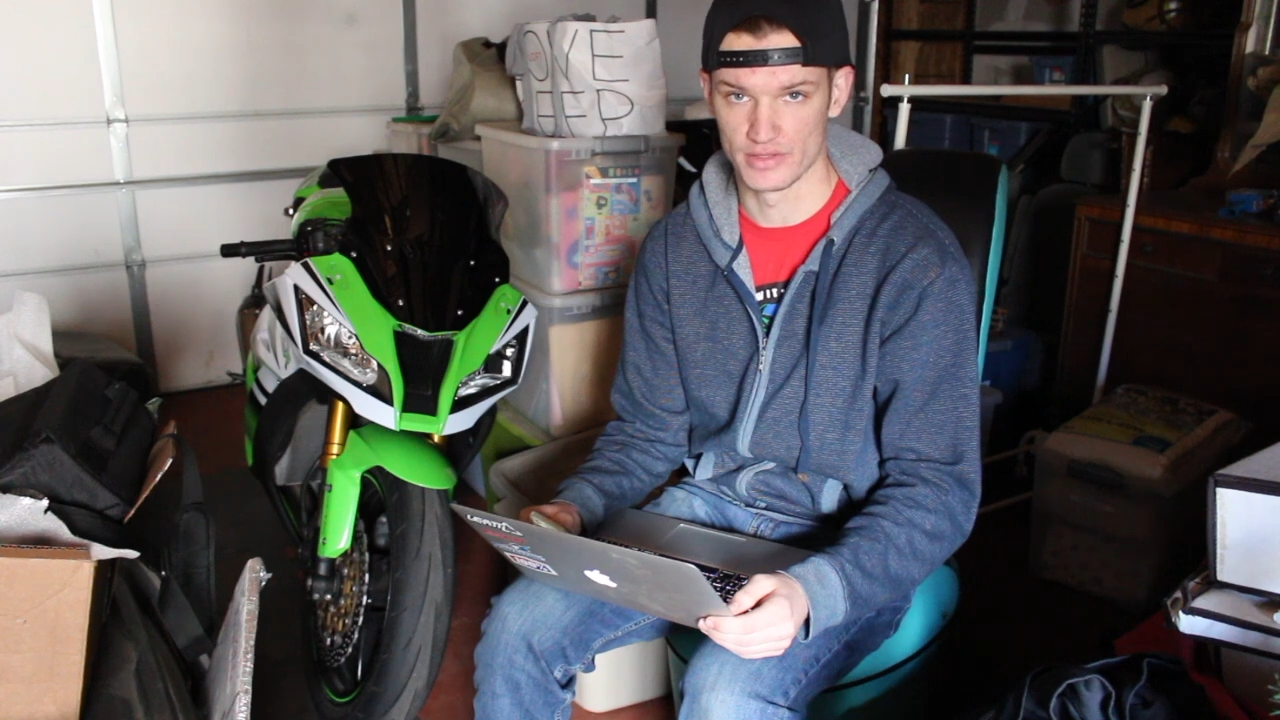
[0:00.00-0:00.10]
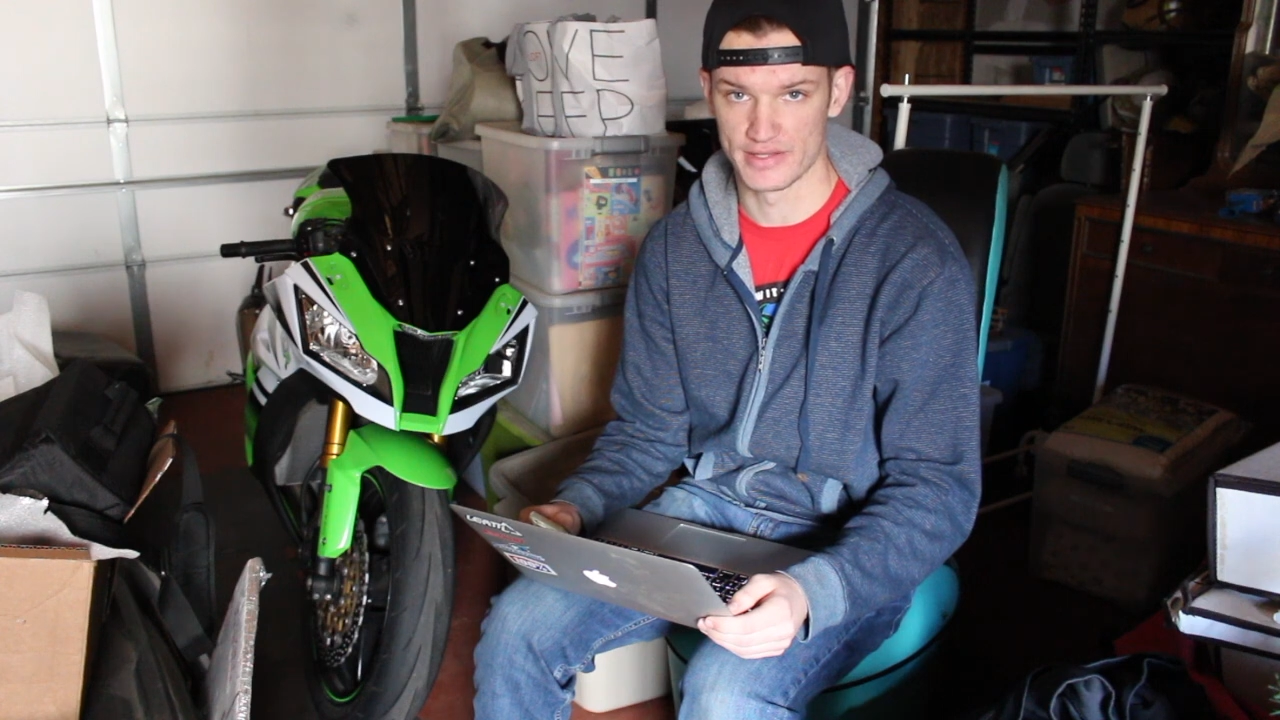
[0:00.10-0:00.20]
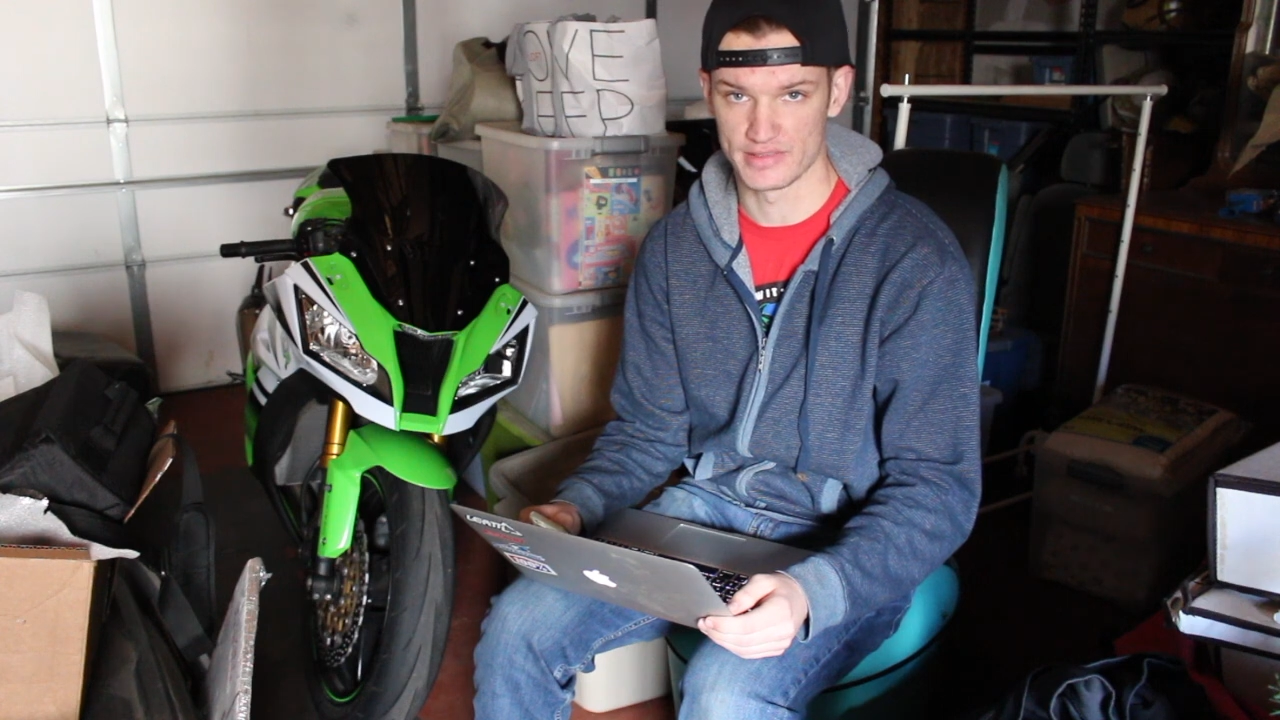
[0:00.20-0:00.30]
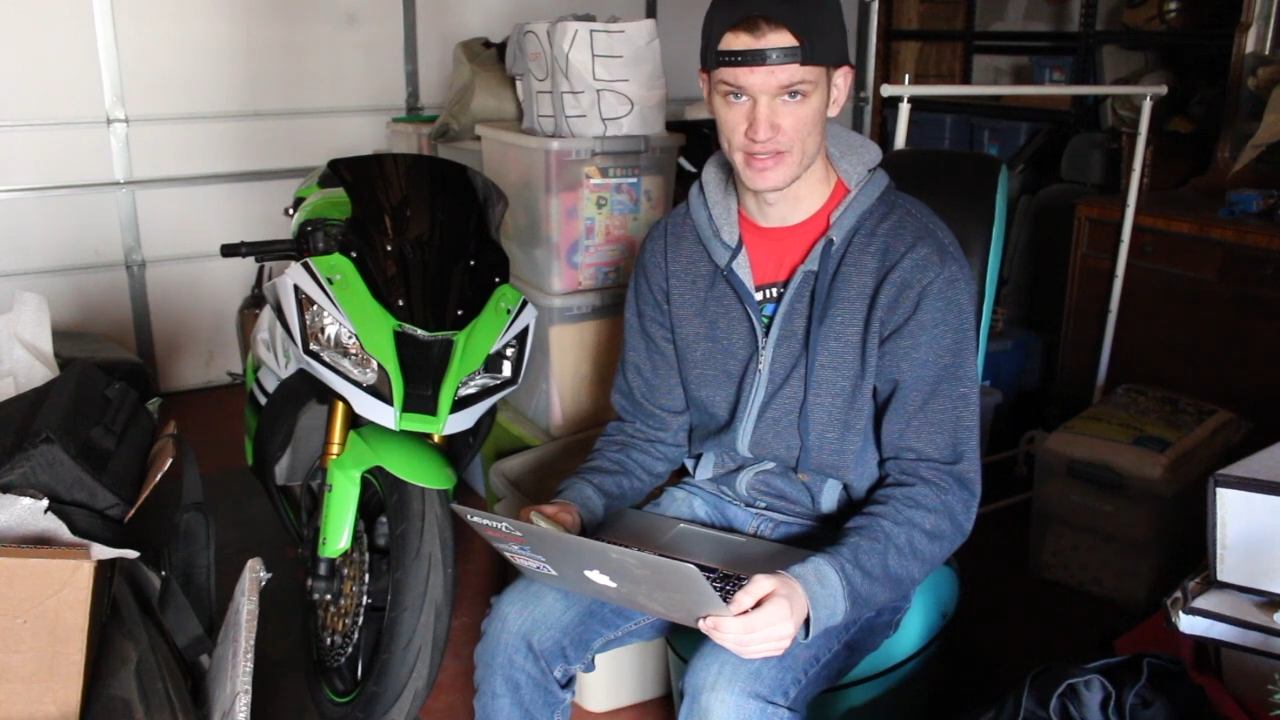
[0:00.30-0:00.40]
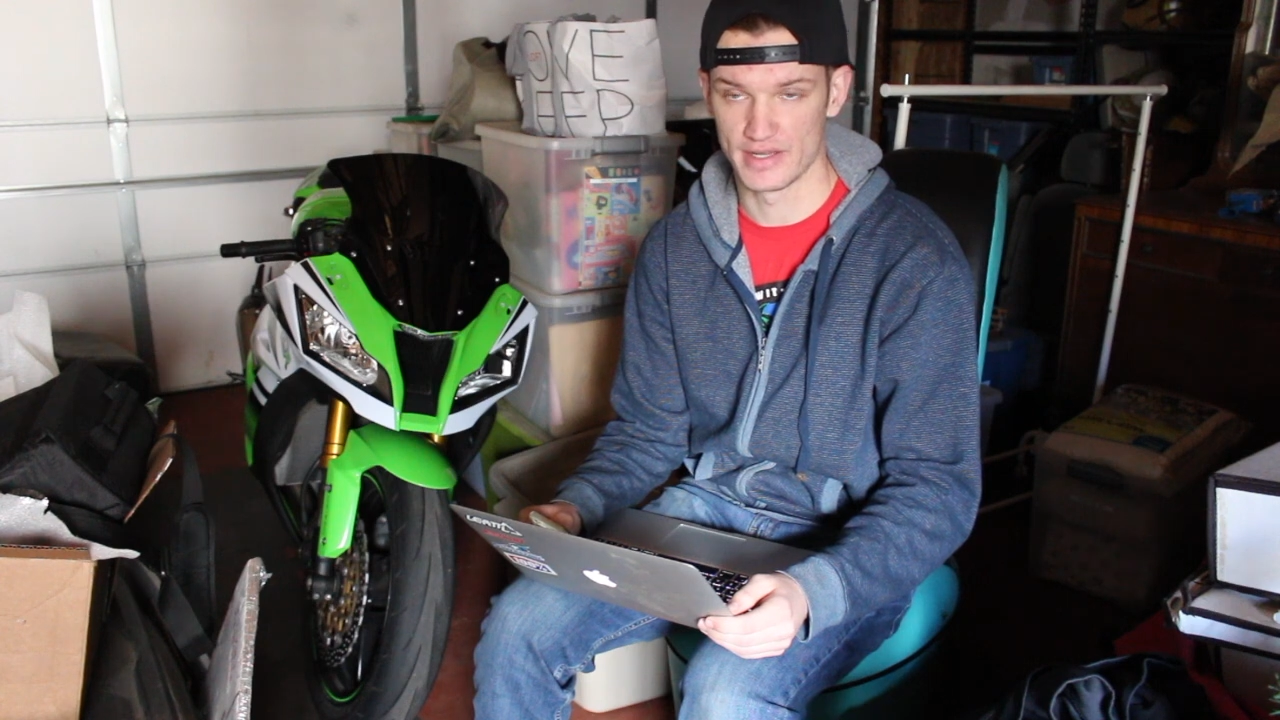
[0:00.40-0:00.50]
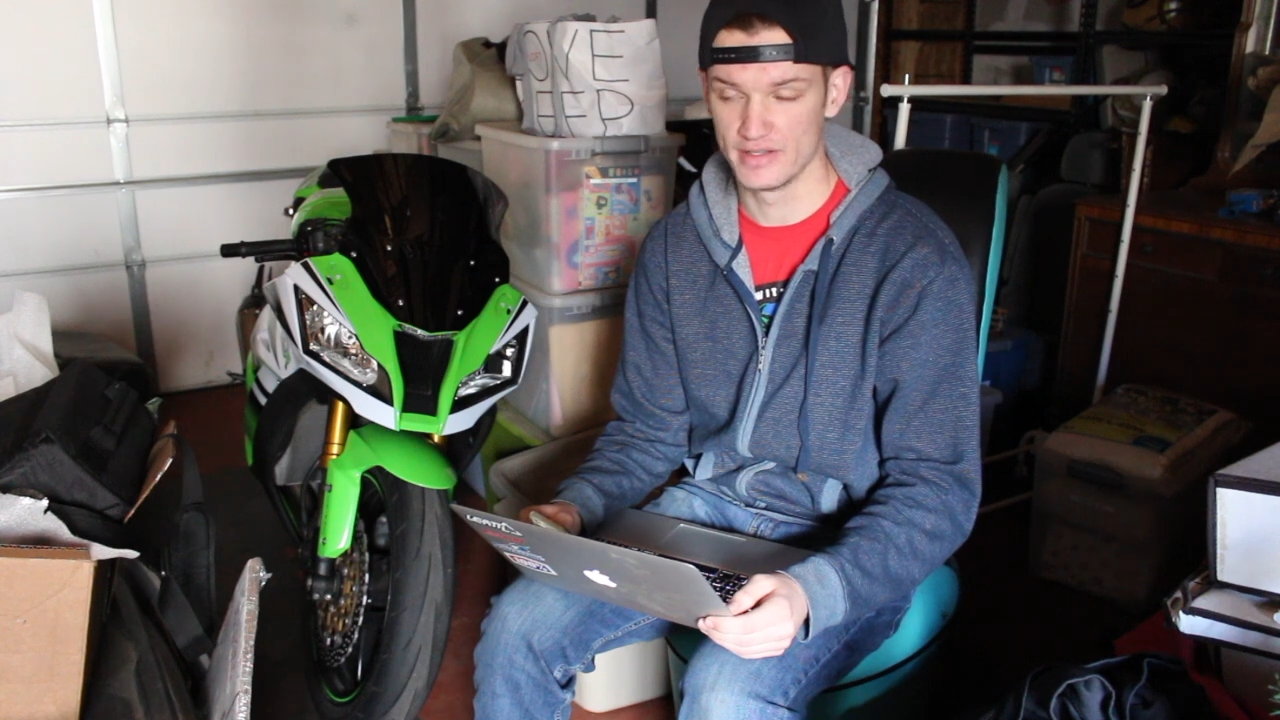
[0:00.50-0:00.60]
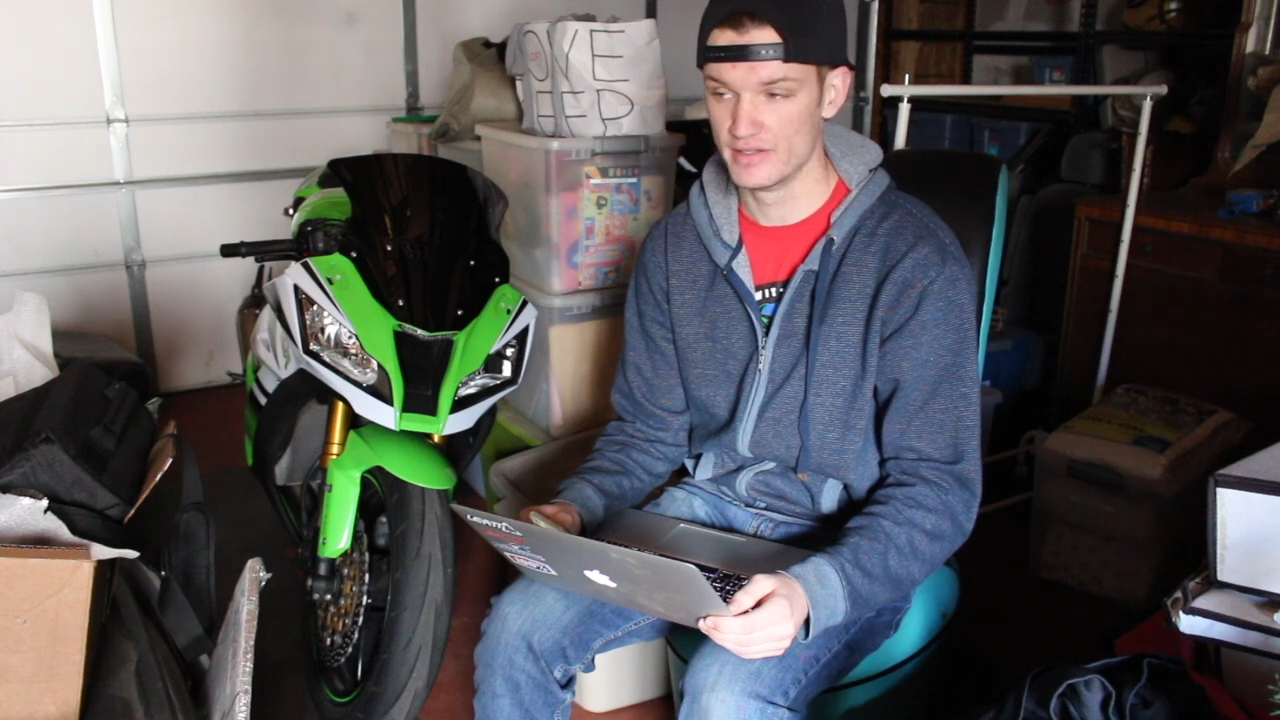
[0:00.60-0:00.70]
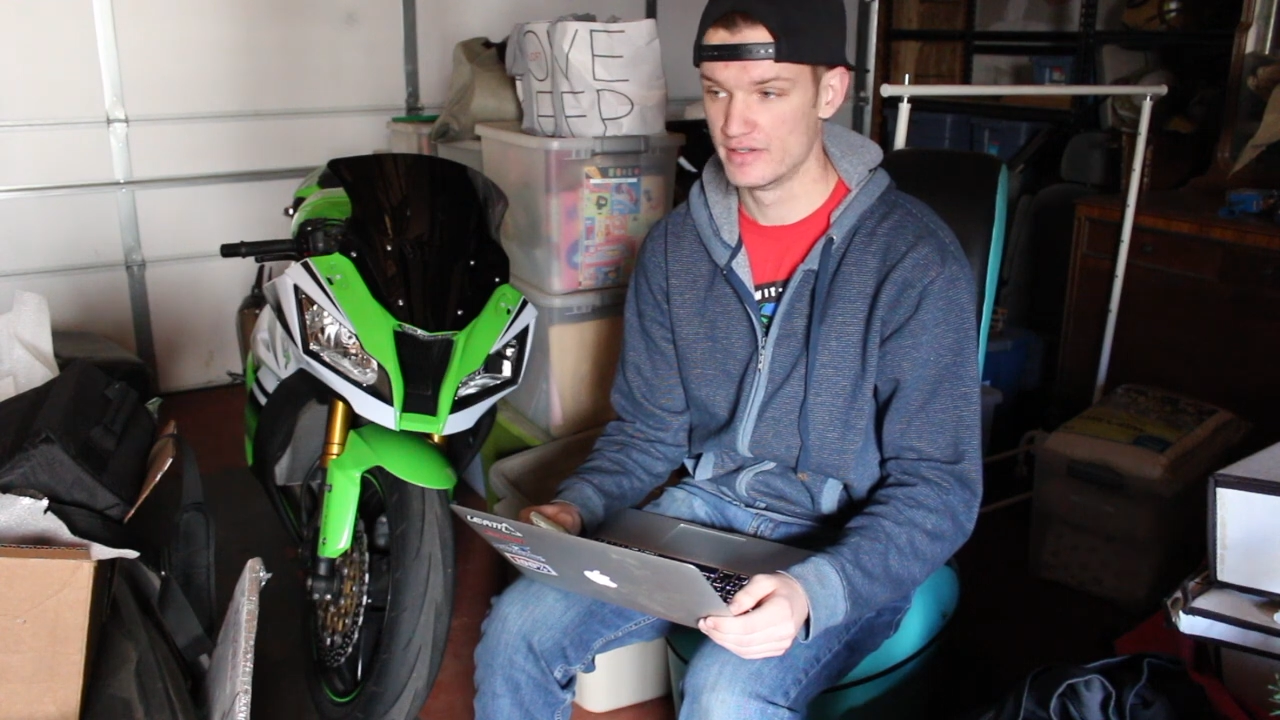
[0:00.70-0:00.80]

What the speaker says: like that,